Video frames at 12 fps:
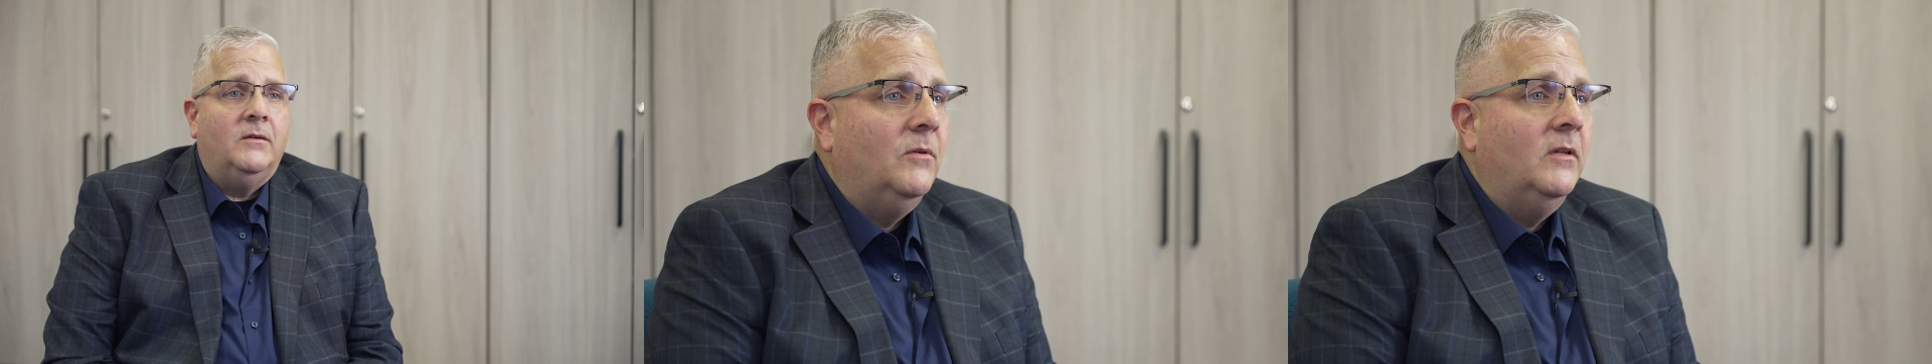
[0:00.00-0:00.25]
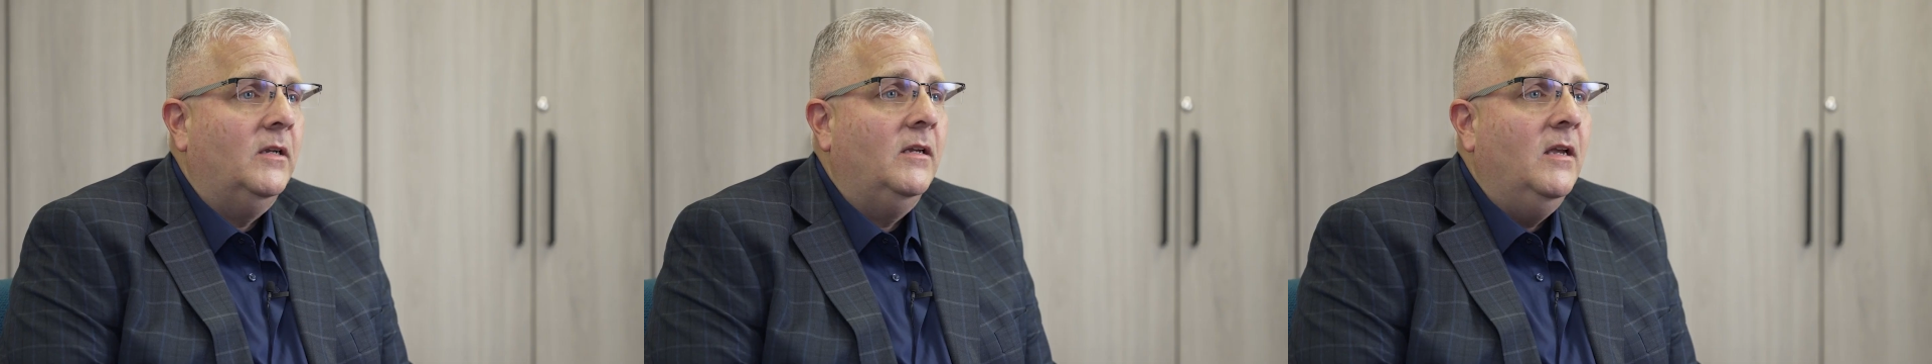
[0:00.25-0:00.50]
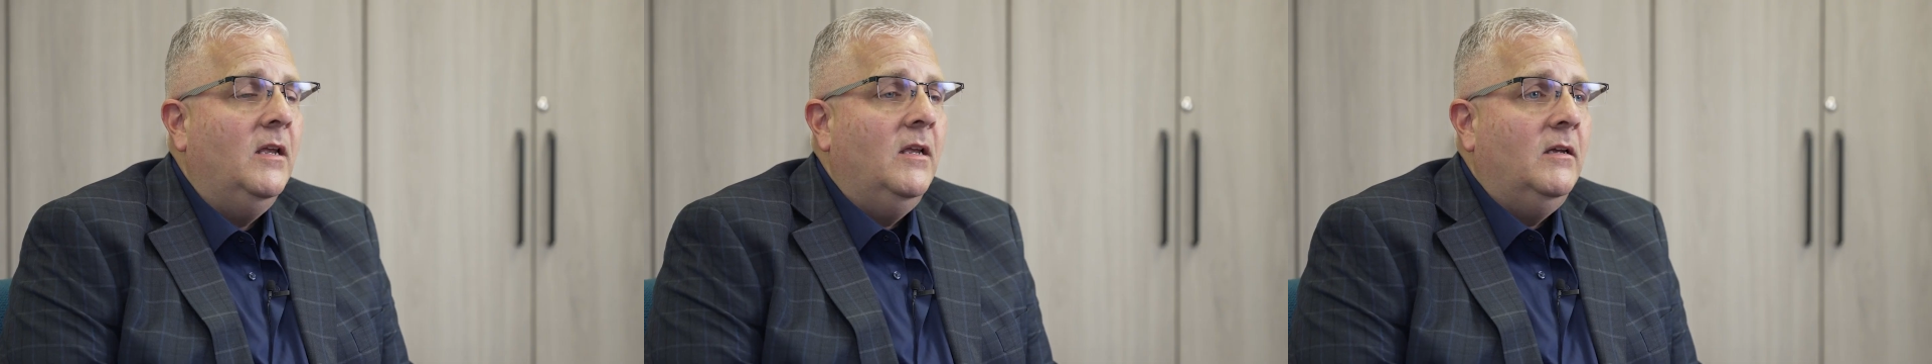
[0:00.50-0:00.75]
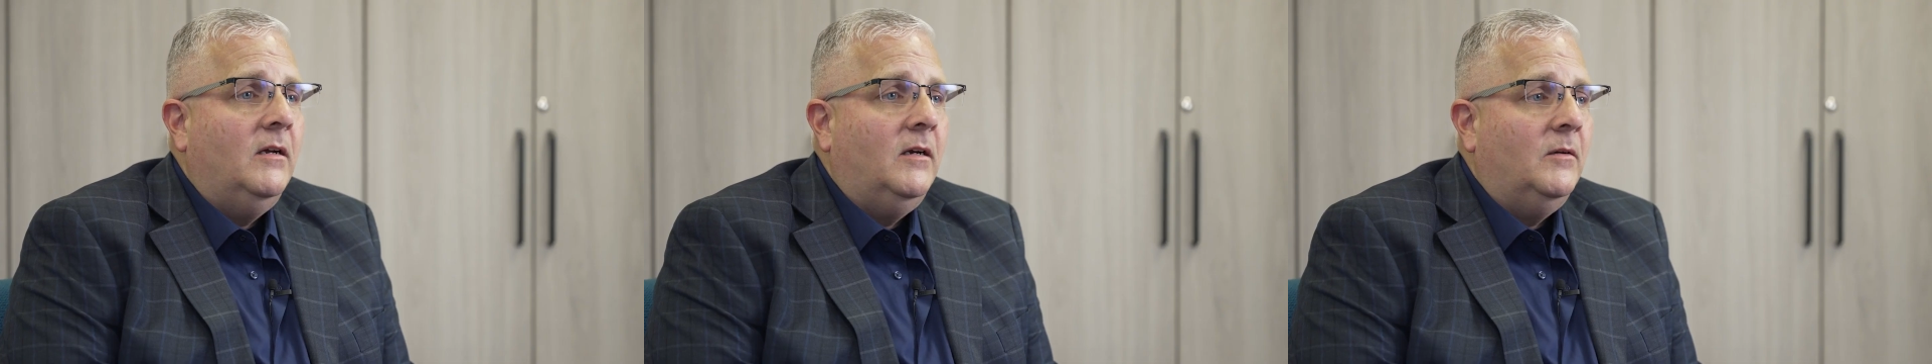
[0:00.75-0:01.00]
and really
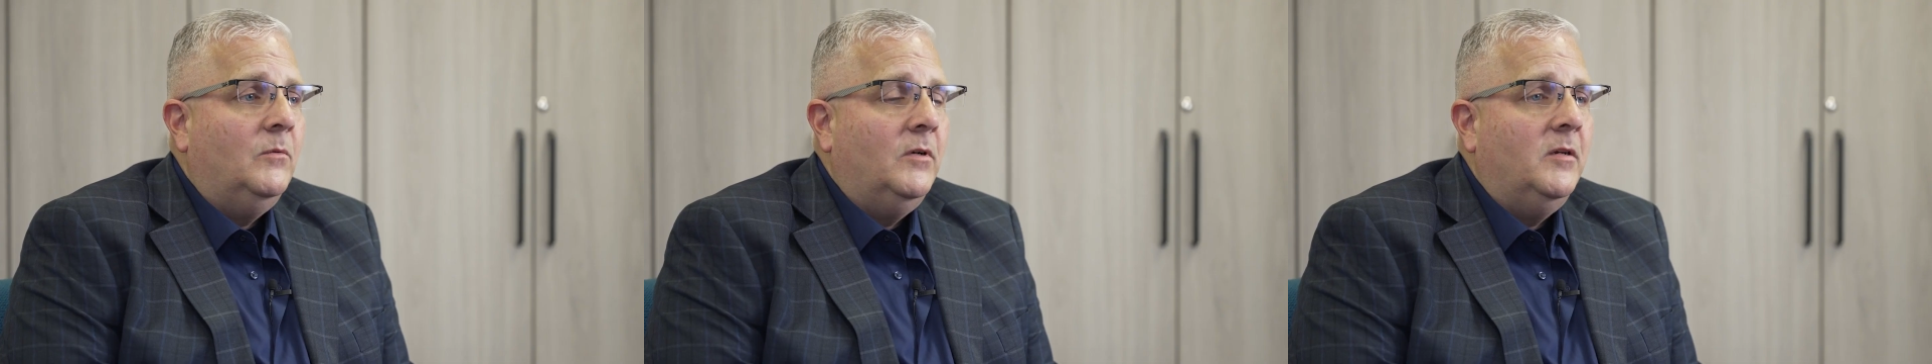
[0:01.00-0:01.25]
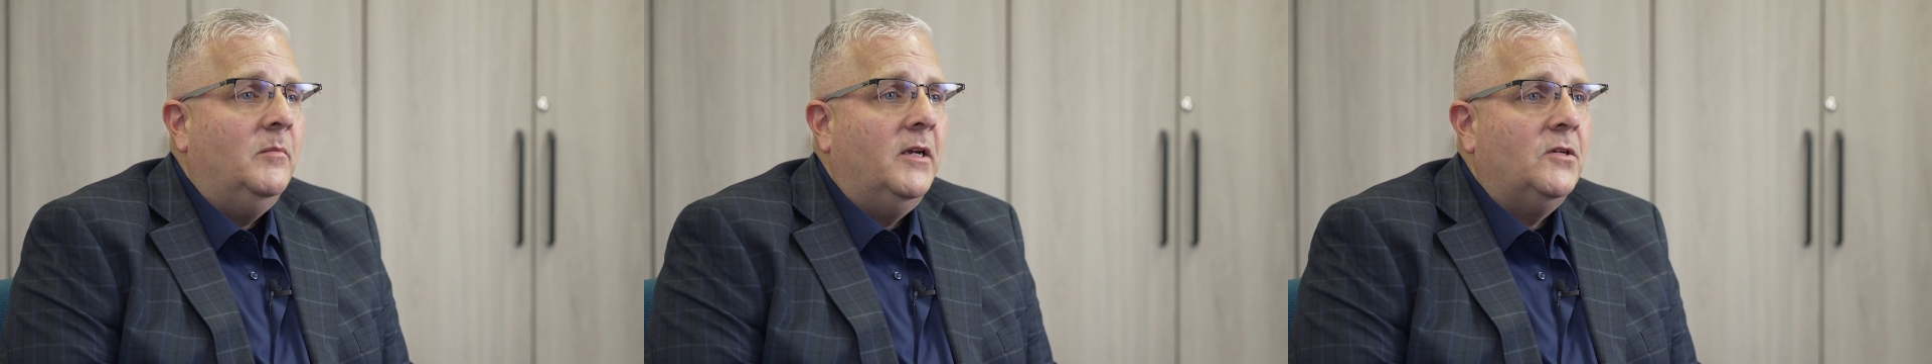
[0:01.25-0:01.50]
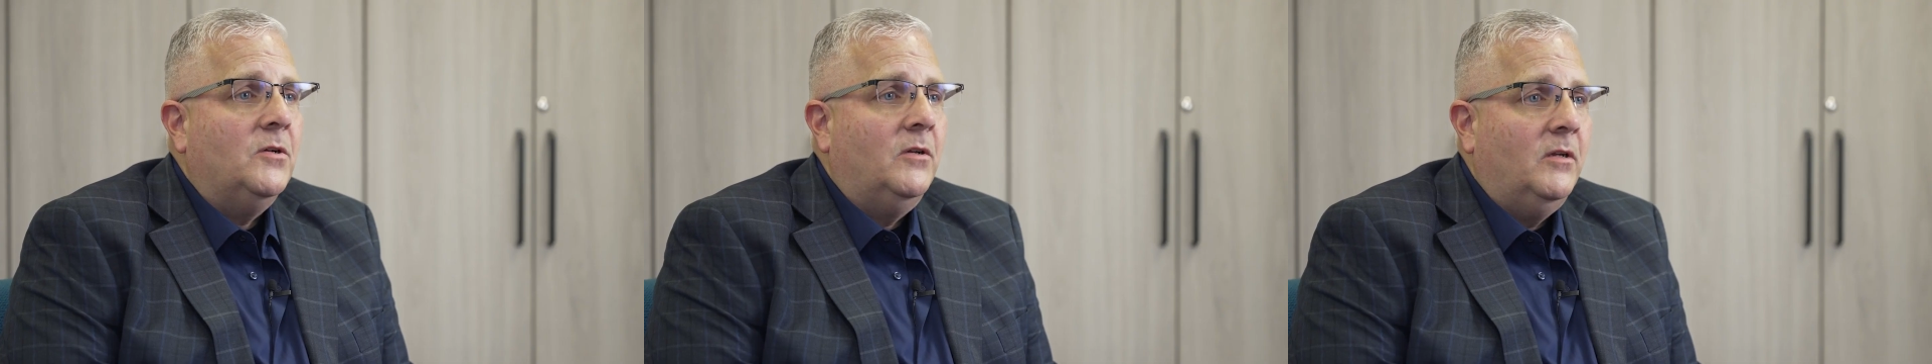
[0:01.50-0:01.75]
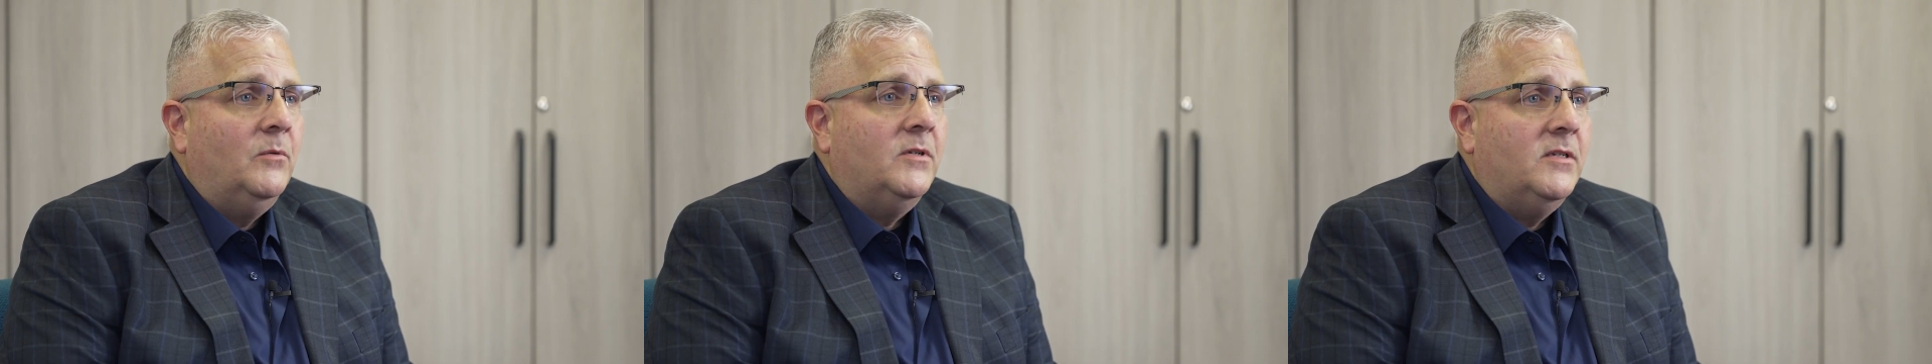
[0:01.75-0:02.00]
uh, wanted to make sure
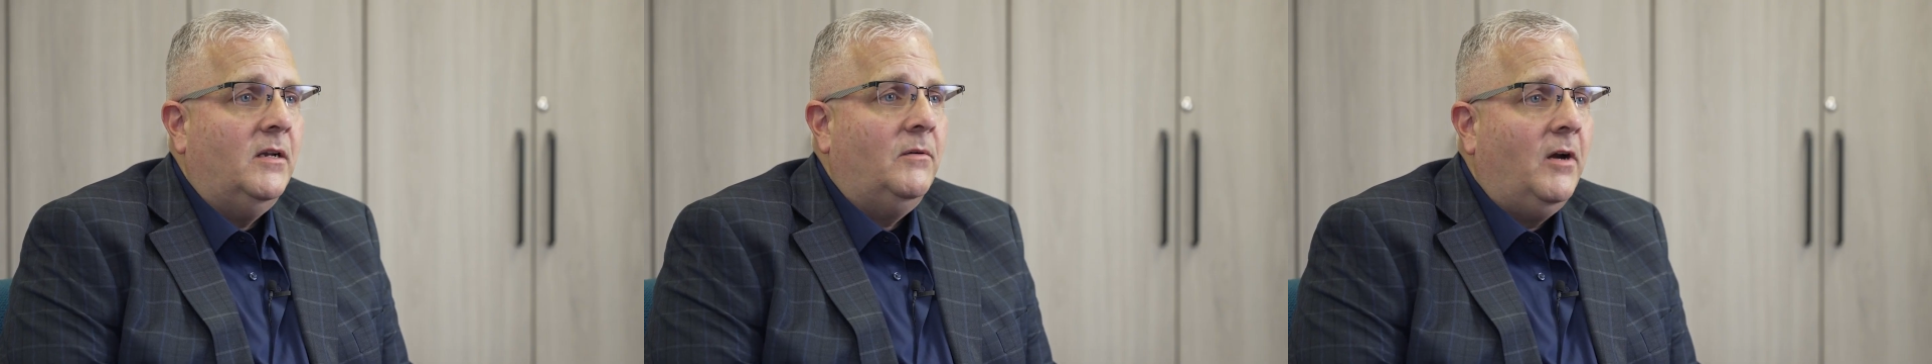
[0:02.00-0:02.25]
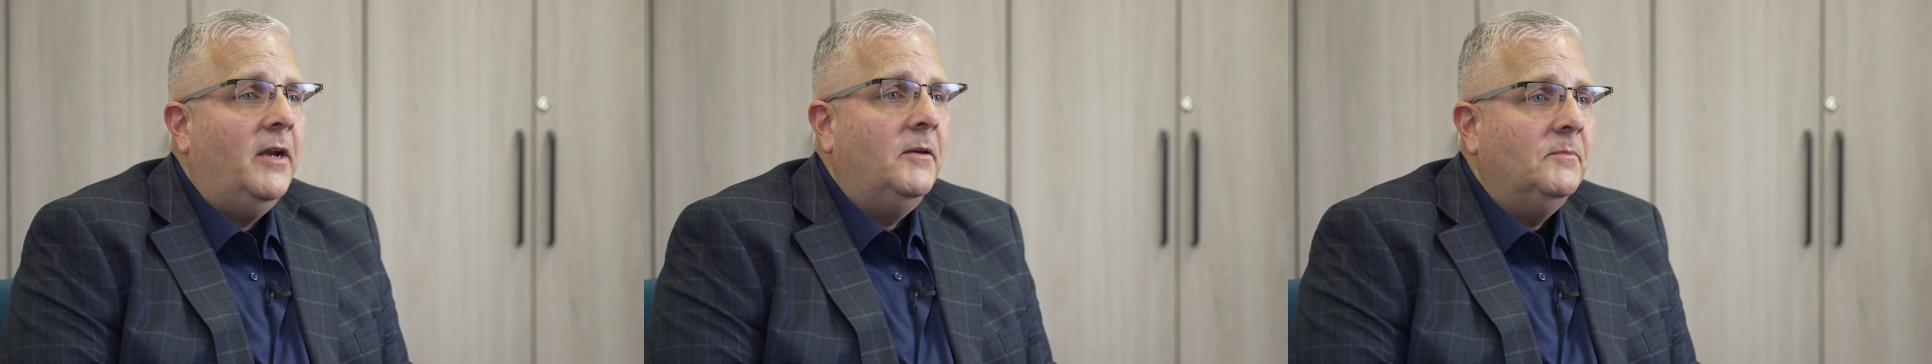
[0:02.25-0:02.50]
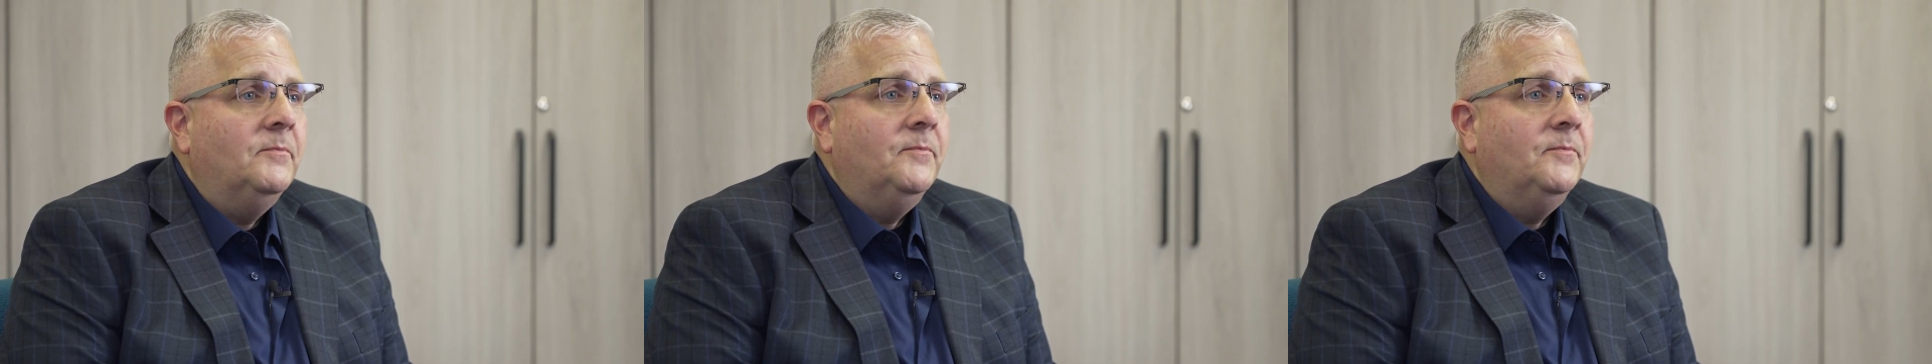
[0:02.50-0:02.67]
that it was done right.